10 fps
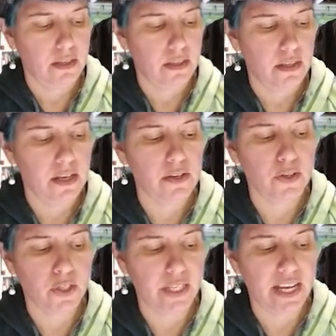They
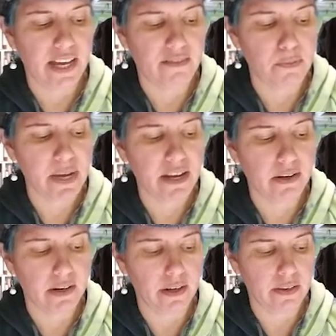usually have a
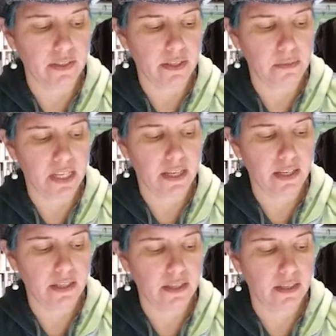banner of some
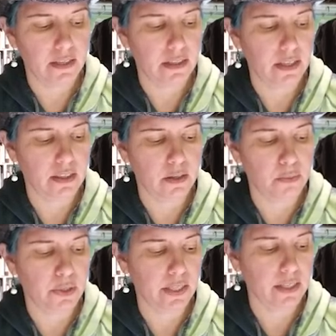kind that they're
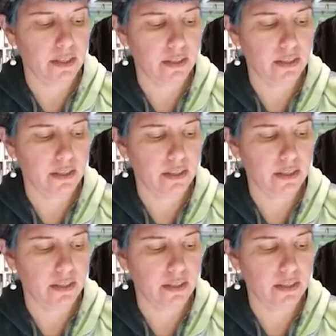pulling.